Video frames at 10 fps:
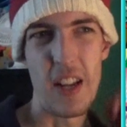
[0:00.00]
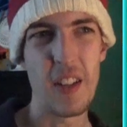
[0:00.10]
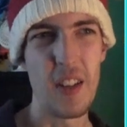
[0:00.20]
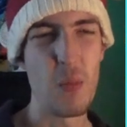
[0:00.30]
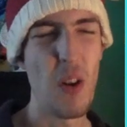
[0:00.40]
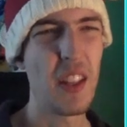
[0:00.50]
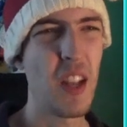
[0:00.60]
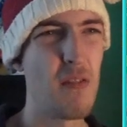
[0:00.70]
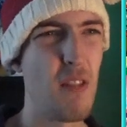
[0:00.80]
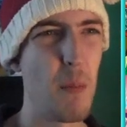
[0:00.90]
because while they
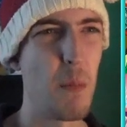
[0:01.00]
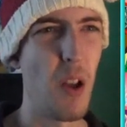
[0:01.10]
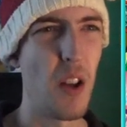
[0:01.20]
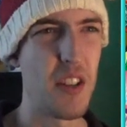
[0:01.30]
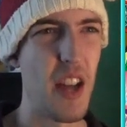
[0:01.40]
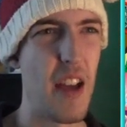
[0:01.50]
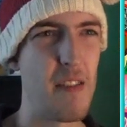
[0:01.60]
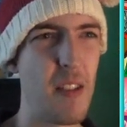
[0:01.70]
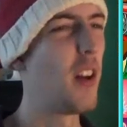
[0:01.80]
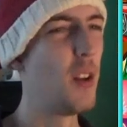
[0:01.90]
cover a larger area,
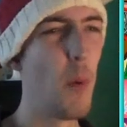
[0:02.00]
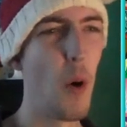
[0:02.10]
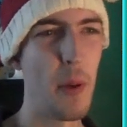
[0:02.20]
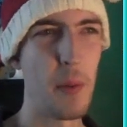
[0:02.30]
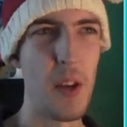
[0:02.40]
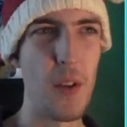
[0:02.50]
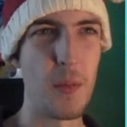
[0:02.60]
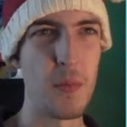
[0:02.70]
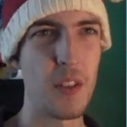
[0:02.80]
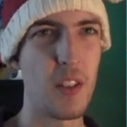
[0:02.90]
and more people use
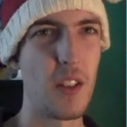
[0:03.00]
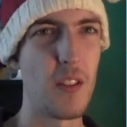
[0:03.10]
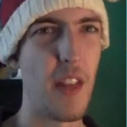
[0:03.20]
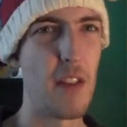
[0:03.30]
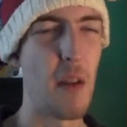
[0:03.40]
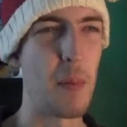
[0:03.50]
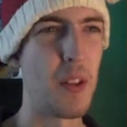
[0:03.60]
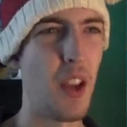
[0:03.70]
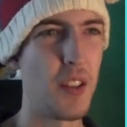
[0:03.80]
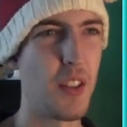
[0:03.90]
them just because of their
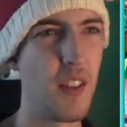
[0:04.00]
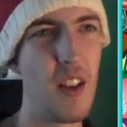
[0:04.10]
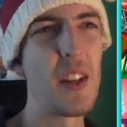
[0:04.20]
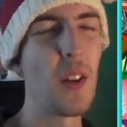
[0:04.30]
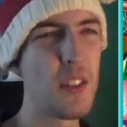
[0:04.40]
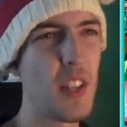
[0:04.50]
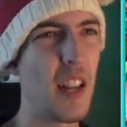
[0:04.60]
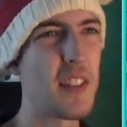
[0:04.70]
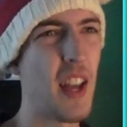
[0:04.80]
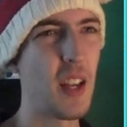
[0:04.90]
reputation, you can still
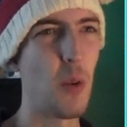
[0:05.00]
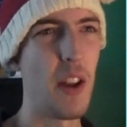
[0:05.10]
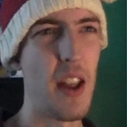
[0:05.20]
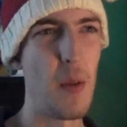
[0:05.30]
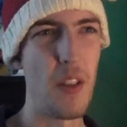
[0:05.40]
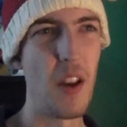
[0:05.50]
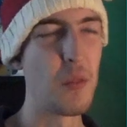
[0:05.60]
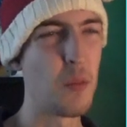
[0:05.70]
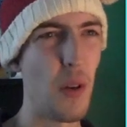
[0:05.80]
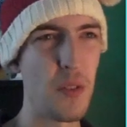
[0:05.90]
attack when hit with those,
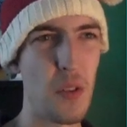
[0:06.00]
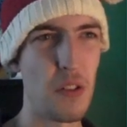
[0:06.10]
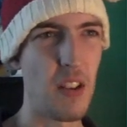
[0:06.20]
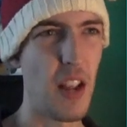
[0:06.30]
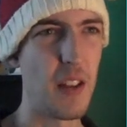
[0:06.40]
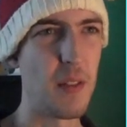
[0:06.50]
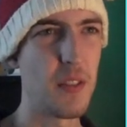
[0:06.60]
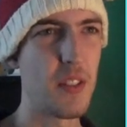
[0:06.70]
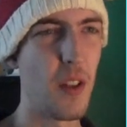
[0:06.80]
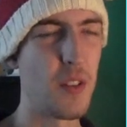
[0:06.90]
and while Sonic Grenade
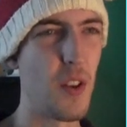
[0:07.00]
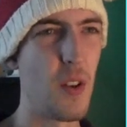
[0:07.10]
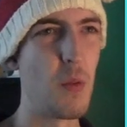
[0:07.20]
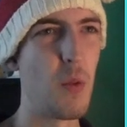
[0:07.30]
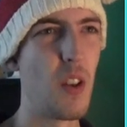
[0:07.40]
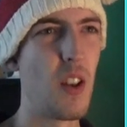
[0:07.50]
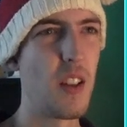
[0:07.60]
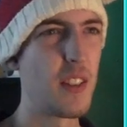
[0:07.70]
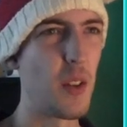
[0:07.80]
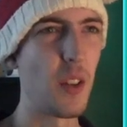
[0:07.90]
stuns you,
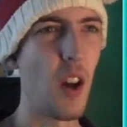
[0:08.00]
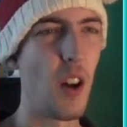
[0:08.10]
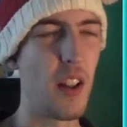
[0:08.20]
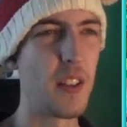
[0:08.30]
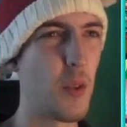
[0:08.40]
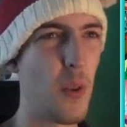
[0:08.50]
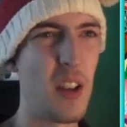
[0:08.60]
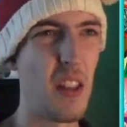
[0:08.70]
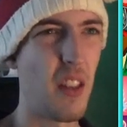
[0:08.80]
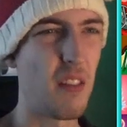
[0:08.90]
so you can't do
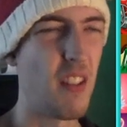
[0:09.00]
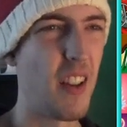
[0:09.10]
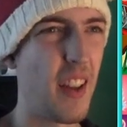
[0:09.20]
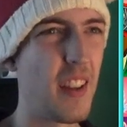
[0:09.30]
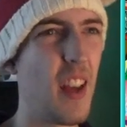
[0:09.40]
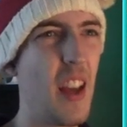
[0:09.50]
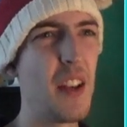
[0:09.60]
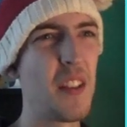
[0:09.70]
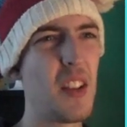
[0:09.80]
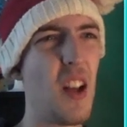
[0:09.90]
anything really. It
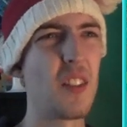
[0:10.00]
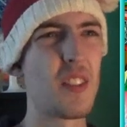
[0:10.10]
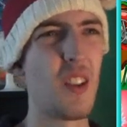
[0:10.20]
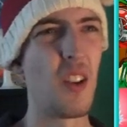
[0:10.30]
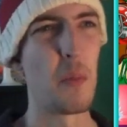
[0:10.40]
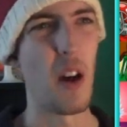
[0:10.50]
doesn't last as long, but I